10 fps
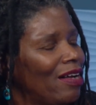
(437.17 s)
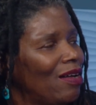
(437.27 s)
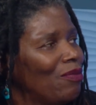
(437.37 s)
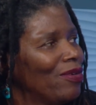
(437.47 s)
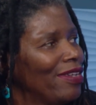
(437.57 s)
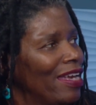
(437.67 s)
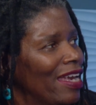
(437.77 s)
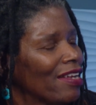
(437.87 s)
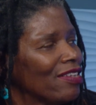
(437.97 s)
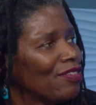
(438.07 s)
And when their
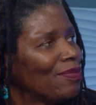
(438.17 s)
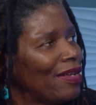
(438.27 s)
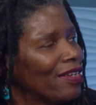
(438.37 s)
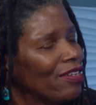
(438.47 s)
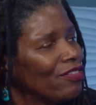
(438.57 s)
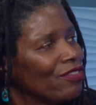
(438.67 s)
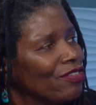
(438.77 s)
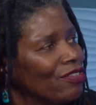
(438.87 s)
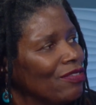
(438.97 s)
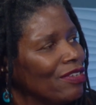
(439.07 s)
head gets about 1 or 2
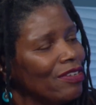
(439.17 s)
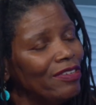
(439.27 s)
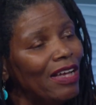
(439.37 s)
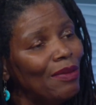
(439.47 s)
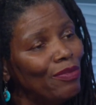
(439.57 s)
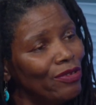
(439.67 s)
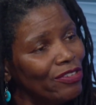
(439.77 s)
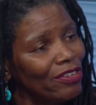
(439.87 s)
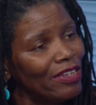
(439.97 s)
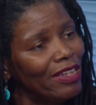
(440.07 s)
inches near the top
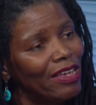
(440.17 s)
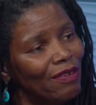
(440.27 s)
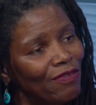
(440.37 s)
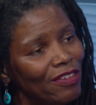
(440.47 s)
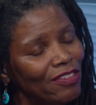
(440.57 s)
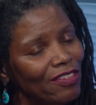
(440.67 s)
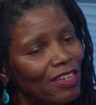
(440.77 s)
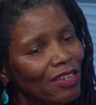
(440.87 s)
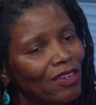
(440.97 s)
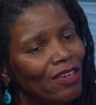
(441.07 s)
portion of the infant
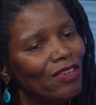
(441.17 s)
seat,